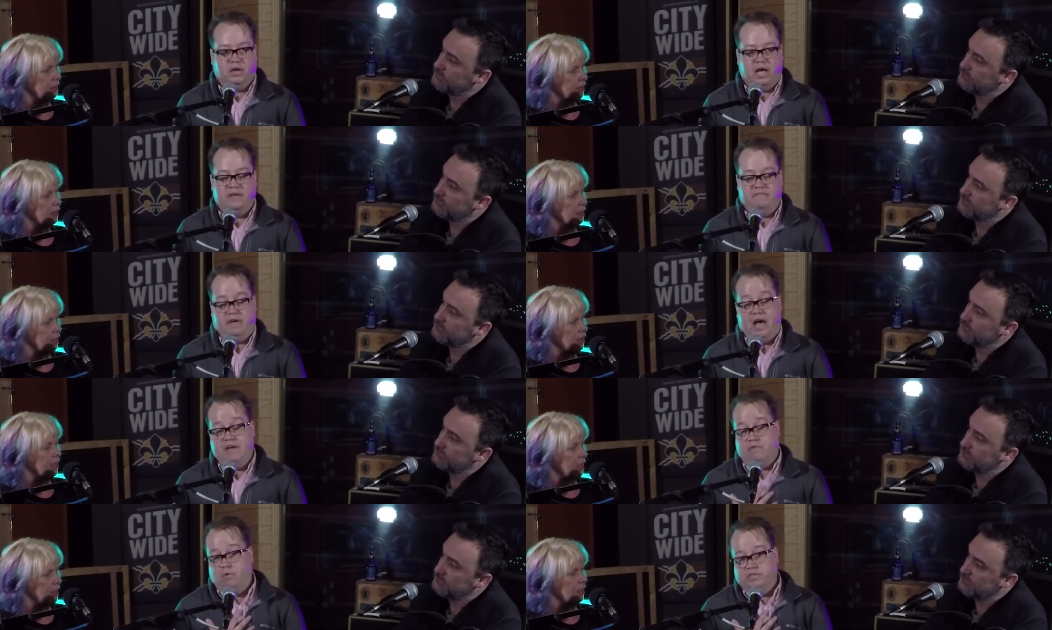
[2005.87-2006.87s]
Speaker 1: I I've
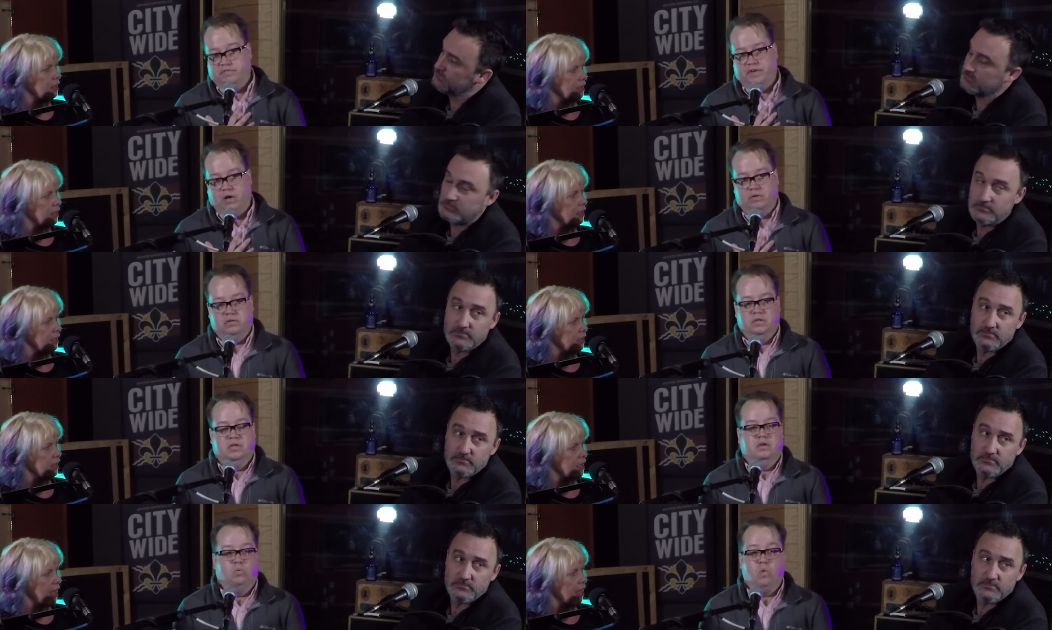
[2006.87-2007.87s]
always felt
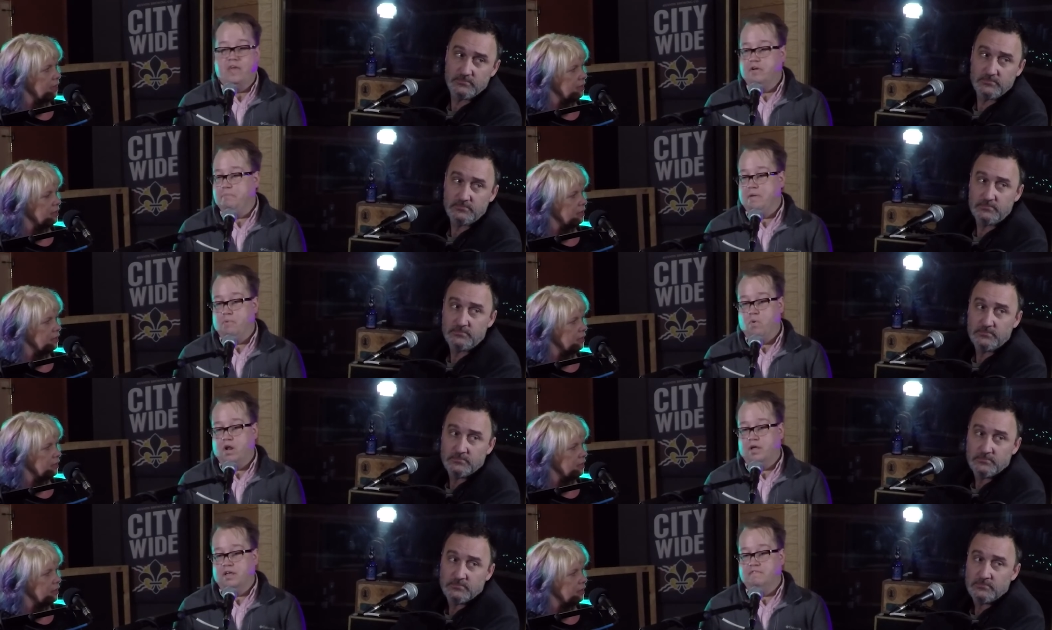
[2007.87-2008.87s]
yeah. whether people
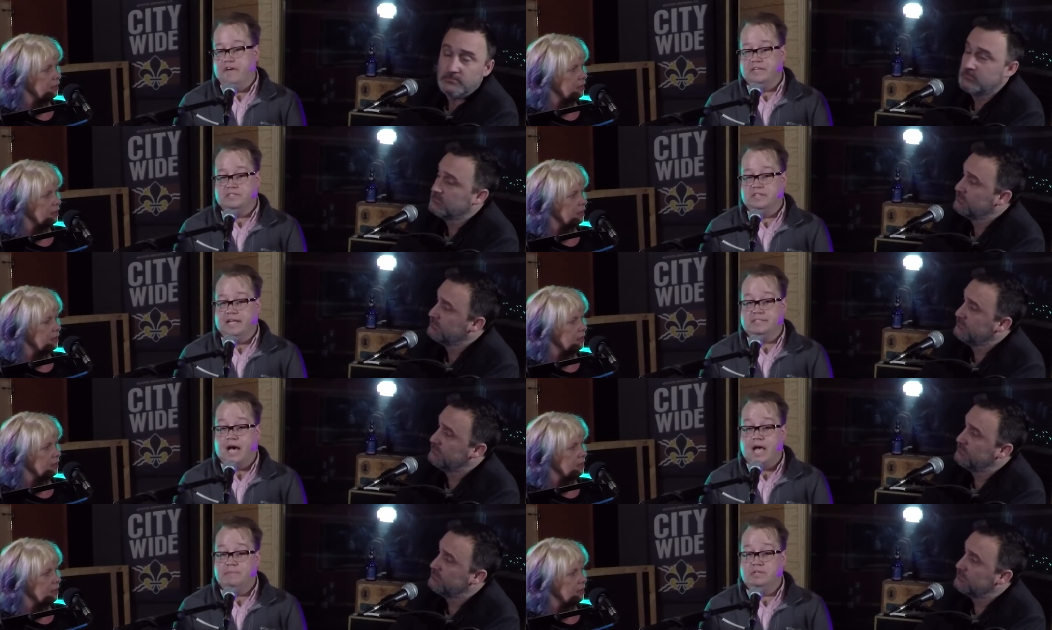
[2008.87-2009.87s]
want to invest in that
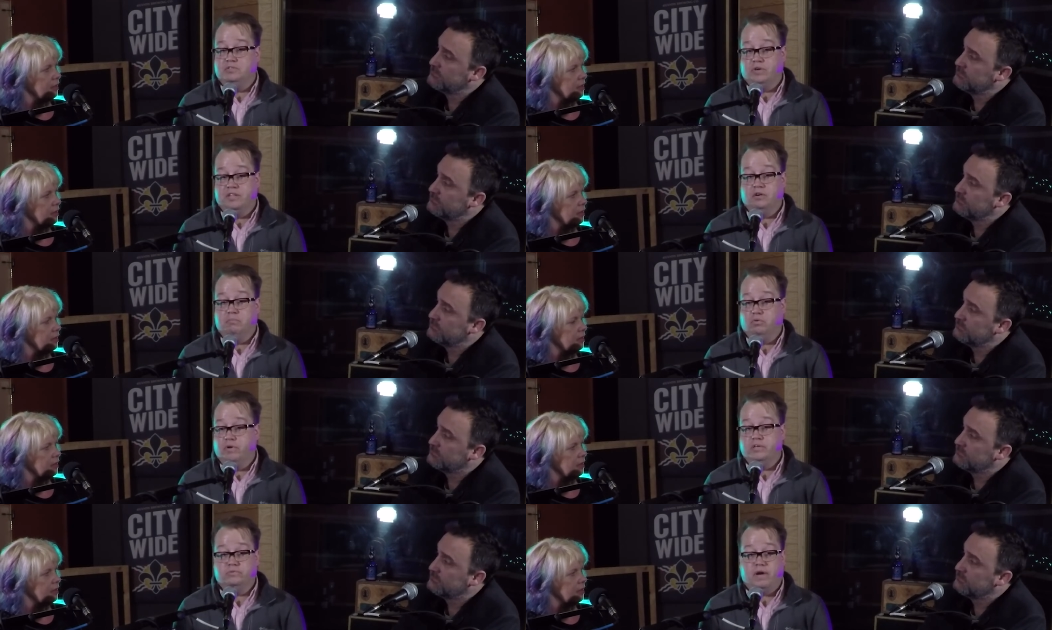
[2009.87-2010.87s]
time to train their
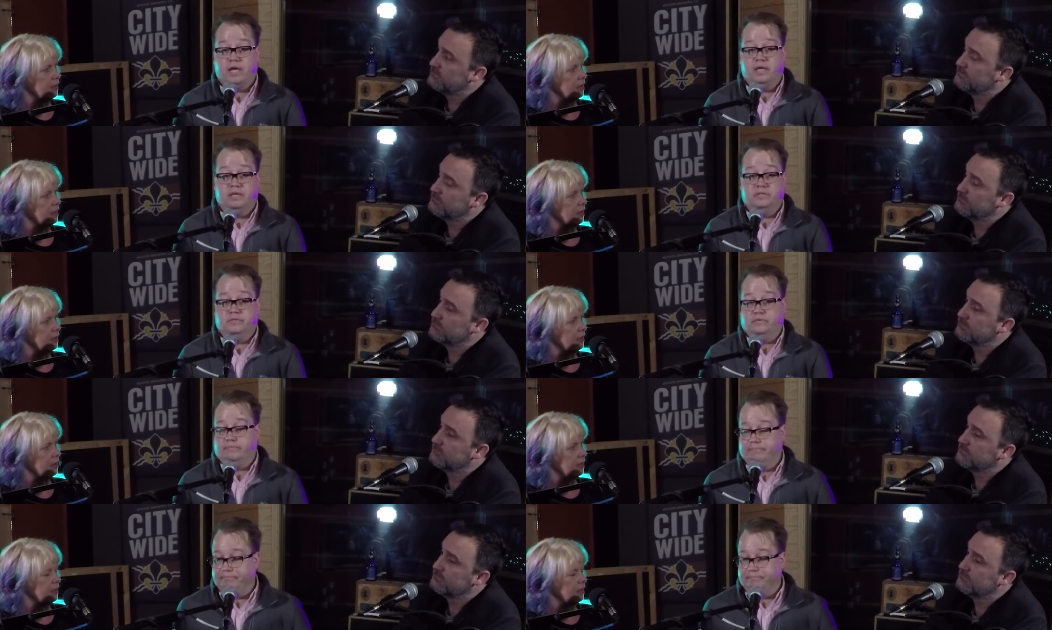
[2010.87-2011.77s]
employees right is